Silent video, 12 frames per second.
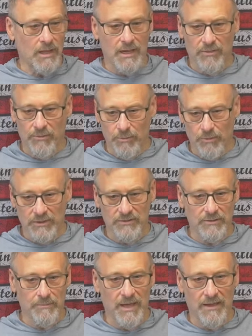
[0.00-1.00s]
I threw in
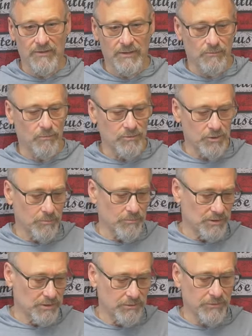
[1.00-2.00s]
some heavy, you know,
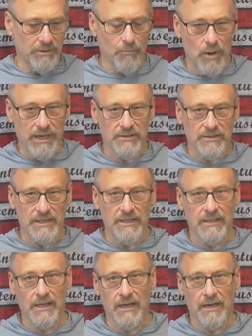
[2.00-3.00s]
material weights
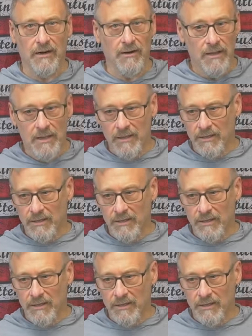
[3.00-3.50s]
in there,